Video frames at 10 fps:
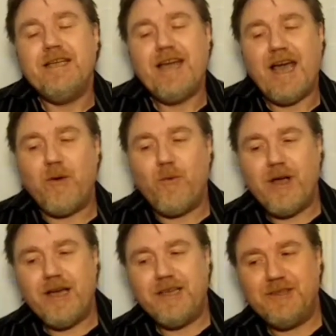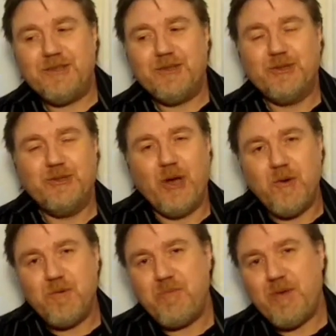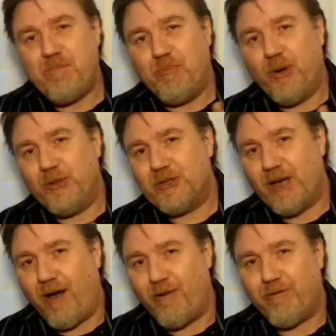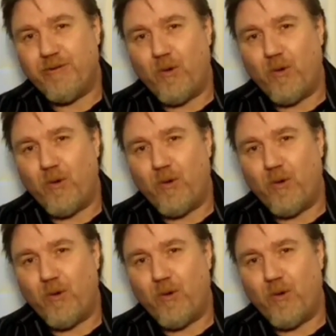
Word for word: Now, uh, don't be put off